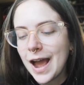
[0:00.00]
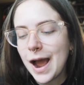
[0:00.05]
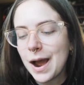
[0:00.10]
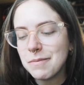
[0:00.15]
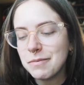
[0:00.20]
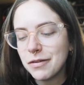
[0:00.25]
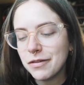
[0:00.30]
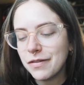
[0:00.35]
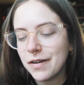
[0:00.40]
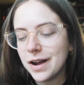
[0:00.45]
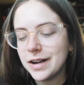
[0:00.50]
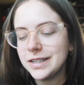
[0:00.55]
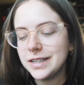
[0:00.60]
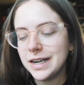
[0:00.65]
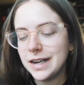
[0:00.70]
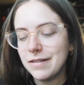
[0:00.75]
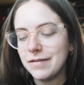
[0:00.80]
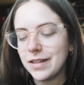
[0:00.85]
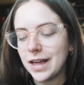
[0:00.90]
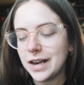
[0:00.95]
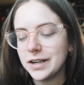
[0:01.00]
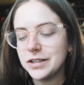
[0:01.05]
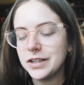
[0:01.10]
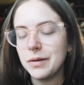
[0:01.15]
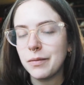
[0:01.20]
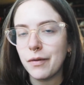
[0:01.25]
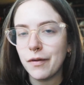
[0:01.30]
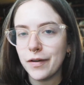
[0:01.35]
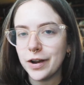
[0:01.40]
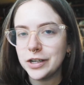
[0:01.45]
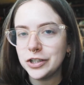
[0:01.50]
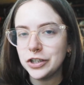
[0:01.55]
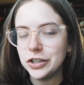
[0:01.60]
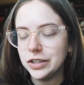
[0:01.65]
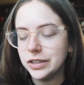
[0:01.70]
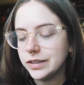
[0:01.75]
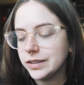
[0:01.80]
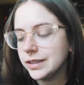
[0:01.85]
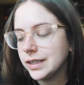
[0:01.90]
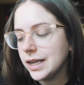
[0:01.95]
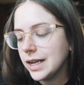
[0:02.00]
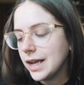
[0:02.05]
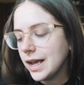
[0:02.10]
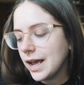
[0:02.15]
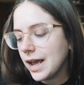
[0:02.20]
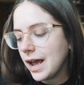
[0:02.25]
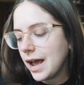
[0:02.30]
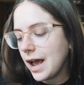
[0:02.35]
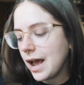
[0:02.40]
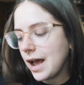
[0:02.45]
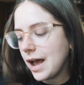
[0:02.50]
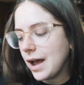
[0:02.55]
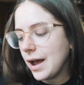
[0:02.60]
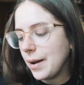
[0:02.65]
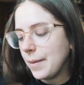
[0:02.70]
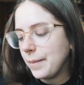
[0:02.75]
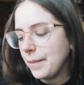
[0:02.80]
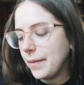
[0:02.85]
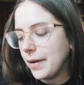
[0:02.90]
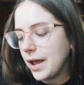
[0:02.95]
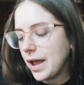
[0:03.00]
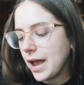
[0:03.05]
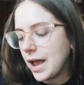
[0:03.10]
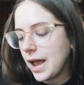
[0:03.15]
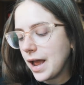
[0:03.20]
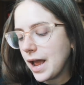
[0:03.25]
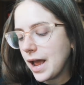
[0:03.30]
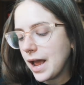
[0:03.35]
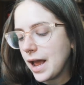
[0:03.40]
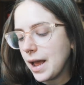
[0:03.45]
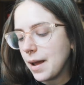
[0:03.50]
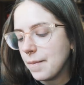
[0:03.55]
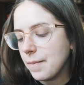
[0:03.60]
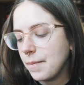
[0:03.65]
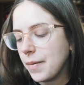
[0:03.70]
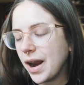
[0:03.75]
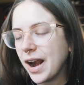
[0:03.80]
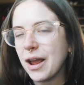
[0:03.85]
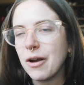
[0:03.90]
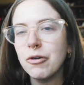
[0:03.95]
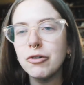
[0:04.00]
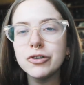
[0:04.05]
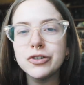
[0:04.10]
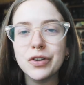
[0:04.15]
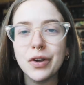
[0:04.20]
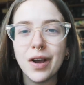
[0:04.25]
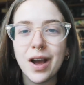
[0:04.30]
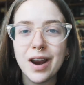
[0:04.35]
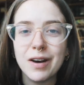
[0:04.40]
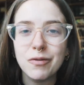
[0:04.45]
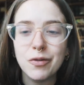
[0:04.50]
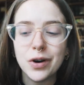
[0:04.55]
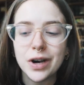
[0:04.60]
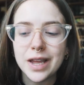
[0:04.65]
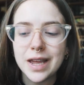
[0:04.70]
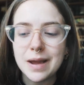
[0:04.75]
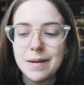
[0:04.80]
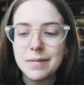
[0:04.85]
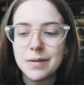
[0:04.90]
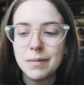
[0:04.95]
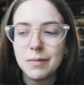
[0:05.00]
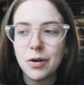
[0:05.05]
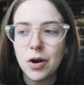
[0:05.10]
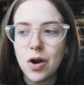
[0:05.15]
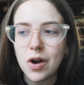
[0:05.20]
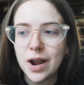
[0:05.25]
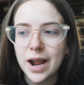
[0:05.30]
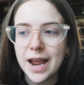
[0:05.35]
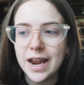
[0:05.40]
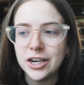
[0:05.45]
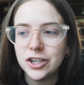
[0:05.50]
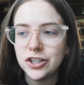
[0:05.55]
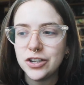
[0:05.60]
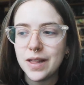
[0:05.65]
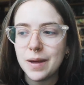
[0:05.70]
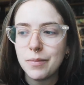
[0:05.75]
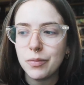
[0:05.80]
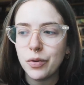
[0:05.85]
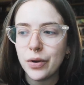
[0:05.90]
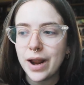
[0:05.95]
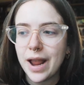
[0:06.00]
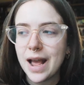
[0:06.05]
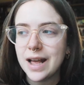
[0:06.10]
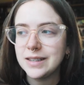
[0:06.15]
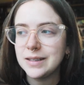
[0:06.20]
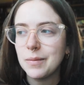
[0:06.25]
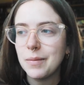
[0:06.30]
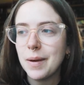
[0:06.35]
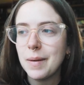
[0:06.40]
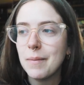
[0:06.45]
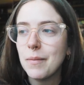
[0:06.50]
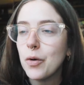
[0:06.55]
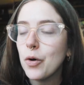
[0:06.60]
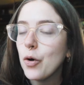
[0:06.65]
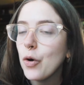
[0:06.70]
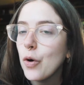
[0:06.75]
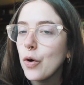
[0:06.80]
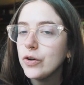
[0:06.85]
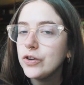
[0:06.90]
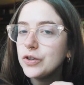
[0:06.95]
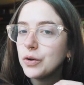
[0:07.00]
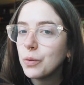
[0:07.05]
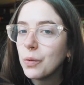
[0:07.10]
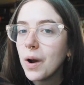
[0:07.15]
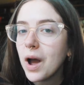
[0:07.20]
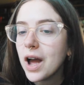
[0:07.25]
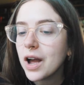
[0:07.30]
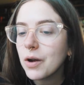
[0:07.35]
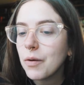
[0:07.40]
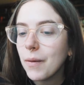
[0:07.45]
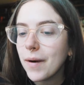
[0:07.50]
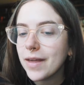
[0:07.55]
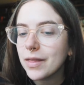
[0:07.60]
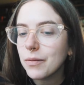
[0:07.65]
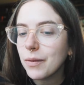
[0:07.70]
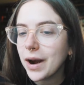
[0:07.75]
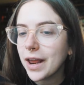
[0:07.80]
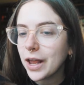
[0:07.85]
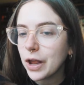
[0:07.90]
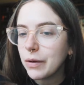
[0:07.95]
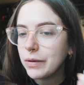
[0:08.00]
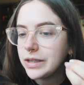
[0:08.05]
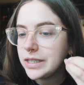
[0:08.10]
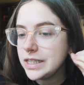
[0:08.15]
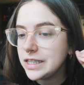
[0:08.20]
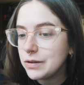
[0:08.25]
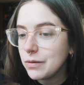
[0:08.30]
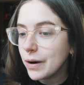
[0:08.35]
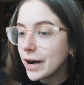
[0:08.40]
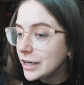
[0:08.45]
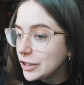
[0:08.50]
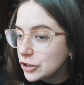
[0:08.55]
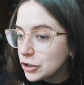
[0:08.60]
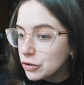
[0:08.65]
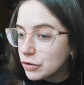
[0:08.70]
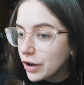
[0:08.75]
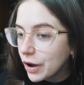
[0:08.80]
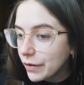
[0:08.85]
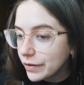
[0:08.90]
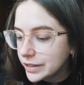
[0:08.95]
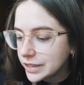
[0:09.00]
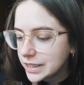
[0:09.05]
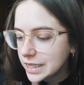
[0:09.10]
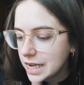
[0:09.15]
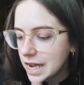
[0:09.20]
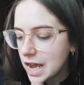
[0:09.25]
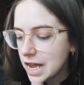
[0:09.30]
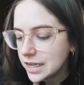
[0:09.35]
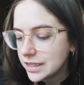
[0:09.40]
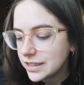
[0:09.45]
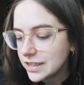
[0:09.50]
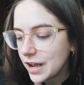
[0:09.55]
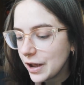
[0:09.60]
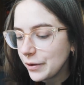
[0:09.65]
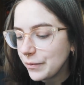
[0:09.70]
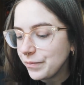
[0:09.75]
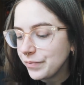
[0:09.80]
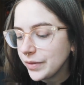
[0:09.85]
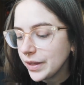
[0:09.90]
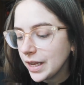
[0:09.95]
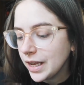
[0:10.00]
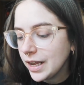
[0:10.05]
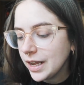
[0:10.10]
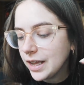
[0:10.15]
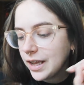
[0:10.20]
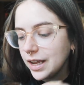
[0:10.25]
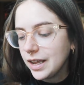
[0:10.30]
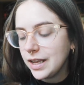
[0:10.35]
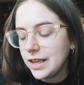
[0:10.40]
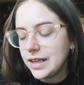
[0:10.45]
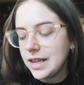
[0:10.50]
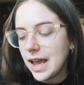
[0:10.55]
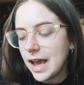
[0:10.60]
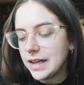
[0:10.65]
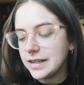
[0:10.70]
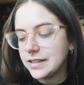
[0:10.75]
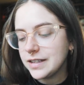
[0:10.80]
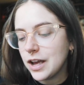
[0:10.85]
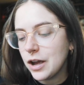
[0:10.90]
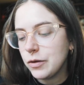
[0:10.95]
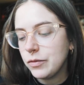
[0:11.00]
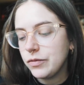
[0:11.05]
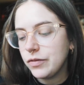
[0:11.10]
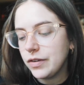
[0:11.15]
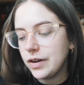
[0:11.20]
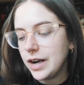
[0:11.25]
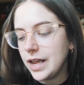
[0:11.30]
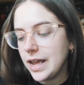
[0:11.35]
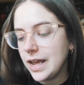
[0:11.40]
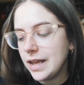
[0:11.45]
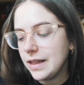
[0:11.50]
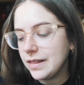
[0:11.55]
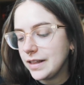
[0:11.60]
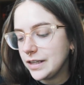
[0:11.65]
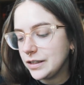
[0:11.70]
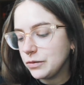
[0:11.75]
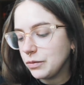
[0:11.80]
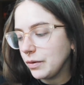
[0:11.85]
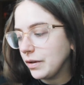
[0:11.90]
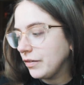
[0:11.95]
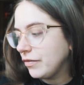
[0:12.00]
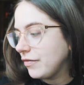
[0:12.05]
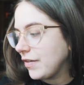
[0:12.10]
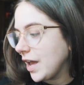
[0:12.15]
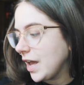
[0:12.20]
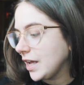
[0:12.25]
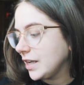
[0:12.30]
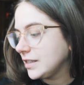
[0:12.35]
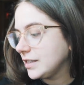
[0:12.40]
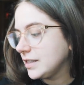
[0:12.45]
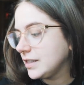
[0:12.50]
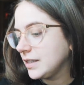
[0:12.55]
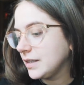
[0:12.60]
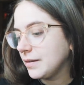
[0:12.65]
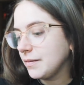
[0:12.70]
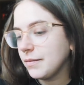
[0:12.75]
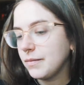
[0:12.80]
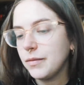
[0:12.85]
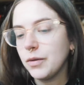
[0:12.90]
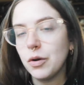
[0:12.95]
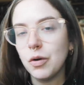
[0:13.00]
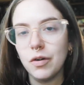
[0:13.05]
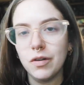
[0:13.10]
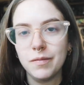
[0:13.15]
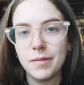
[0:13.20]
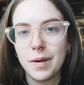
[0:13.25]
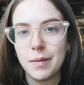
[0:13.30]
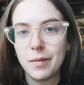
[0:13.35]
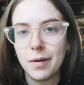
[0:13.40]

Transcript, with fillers: I prefer to leave that to the professionals. Um, but I also kind of want to keep them long-ish so that Priya has a bit more to work with when I go and, when I do go and see her. So yes, hopefully this will fix all of my